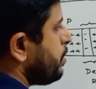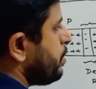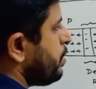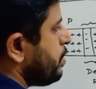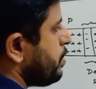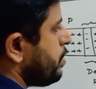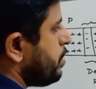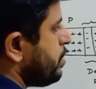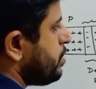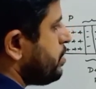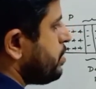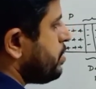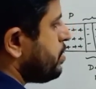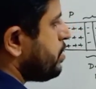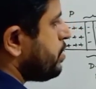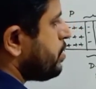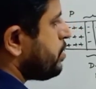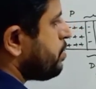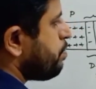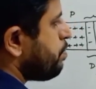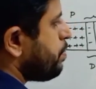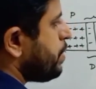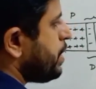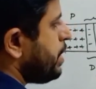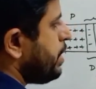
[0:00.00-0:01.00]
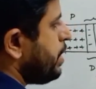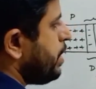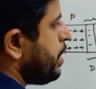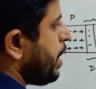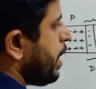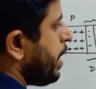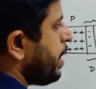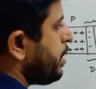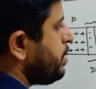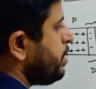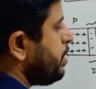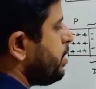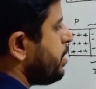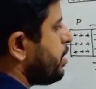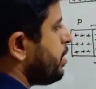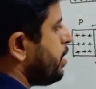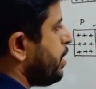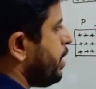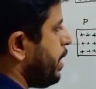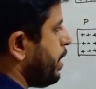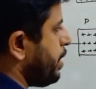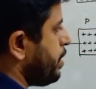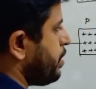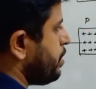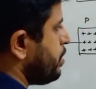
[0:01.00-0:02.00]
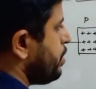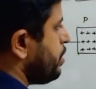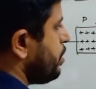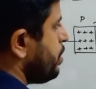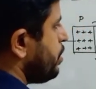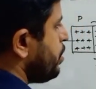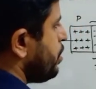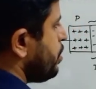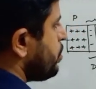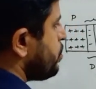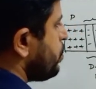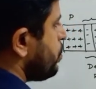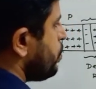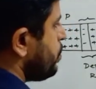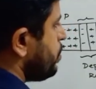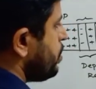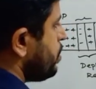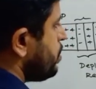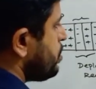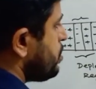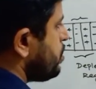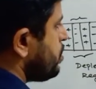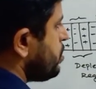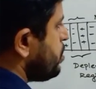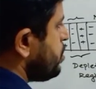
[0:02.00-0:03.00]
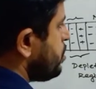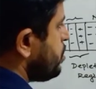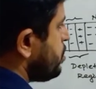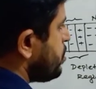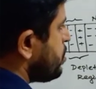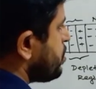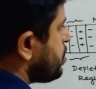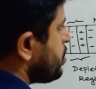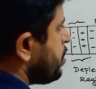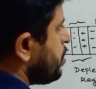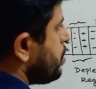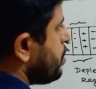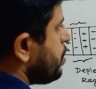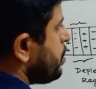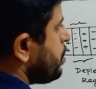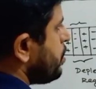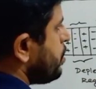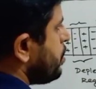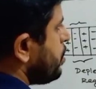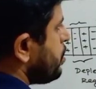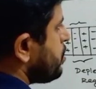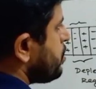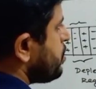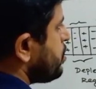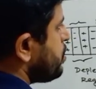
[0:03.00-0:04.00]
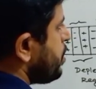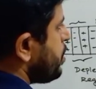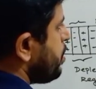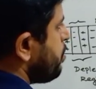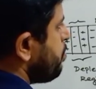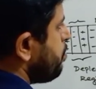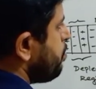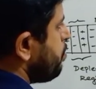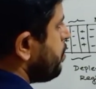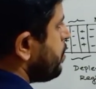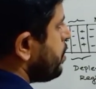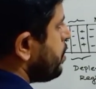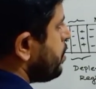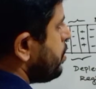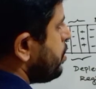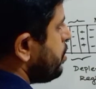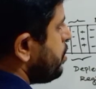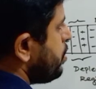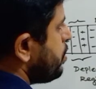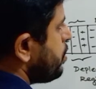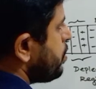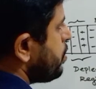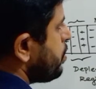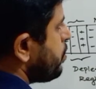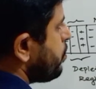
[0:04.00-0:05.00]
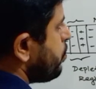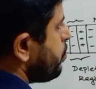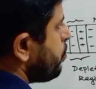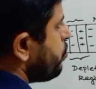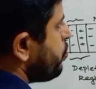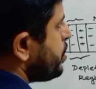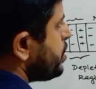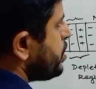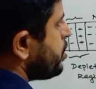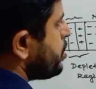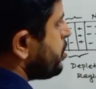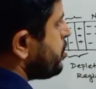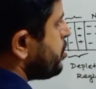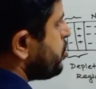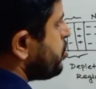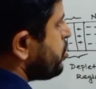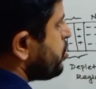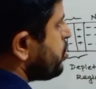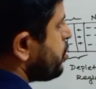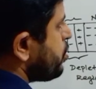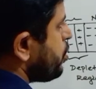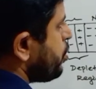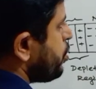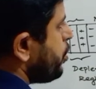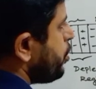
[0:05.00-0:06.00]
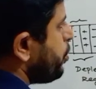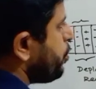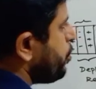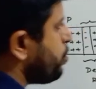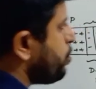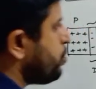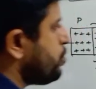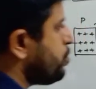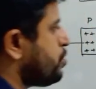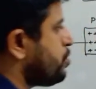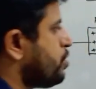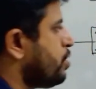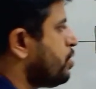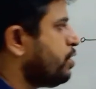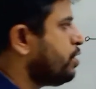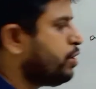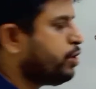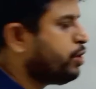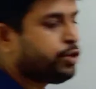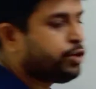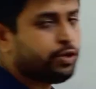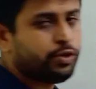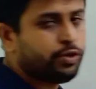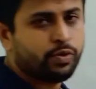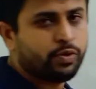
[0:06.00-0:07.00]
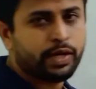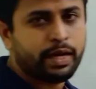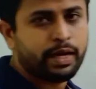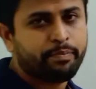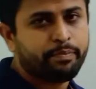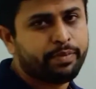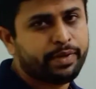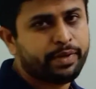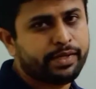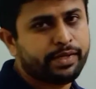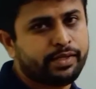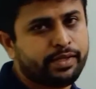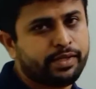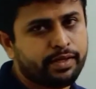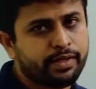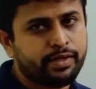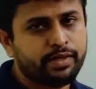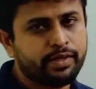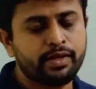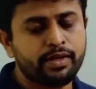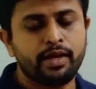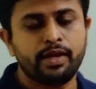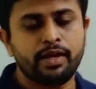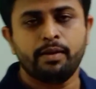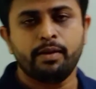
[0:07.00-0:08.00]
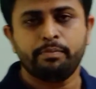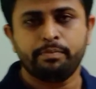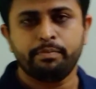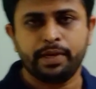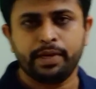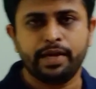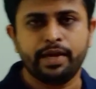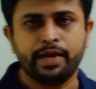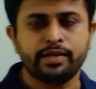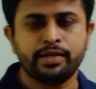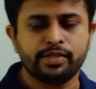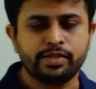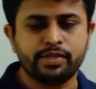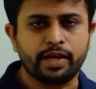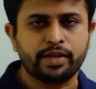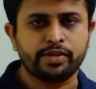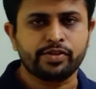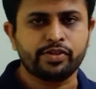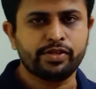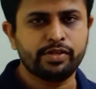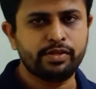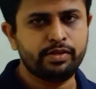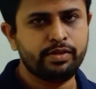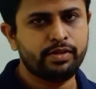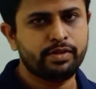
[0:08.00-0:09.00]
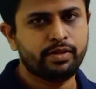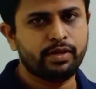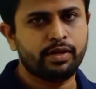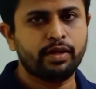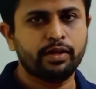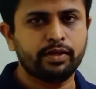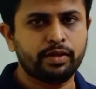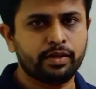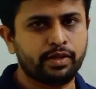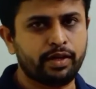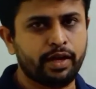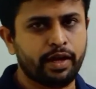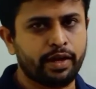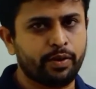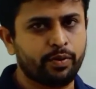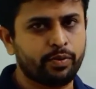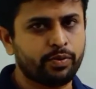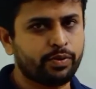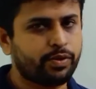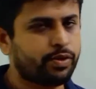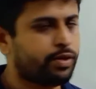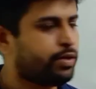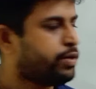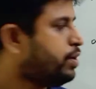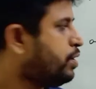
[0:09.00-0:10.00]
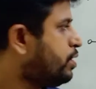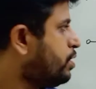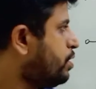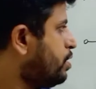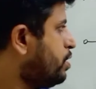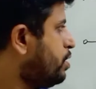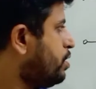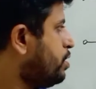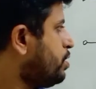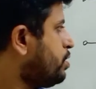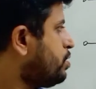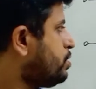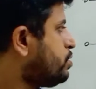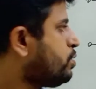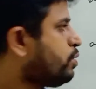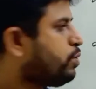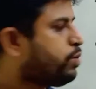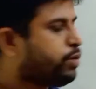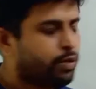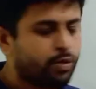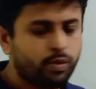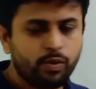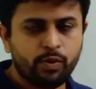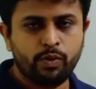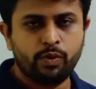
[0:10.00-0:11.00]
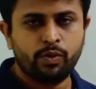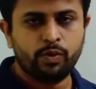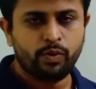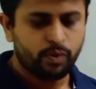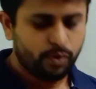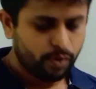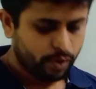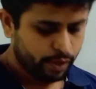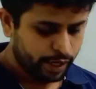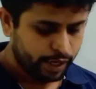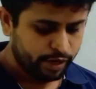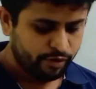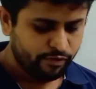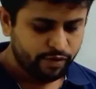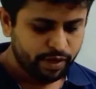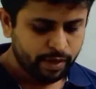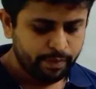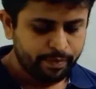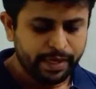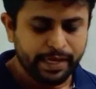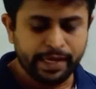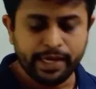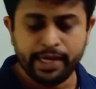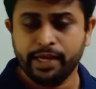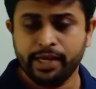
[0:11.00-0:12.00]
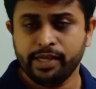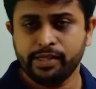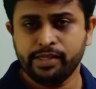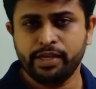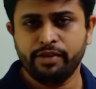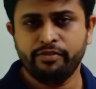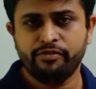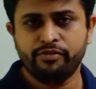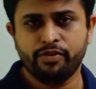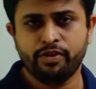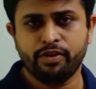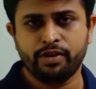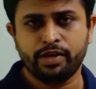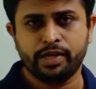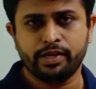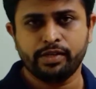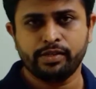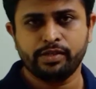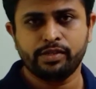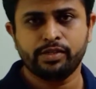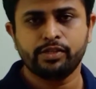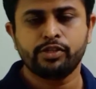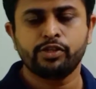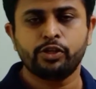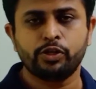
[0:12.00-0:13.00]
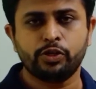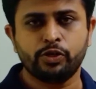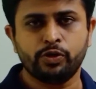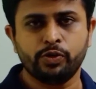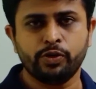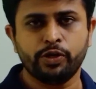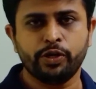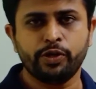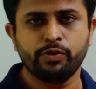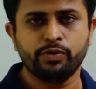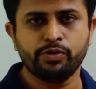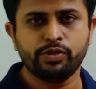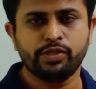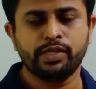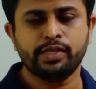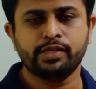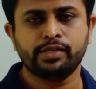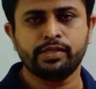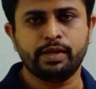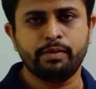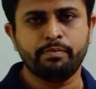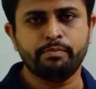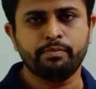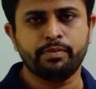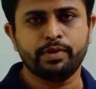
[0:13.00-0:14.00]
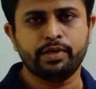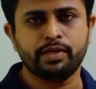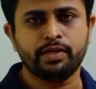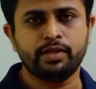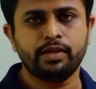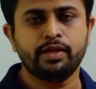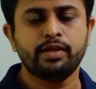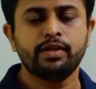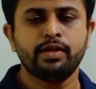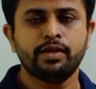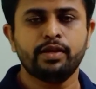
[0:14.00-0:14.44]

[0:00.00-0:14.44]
this is P and N. So this is the symbol which is used to represent PN junction diode. So it will be easy for us to use the symbol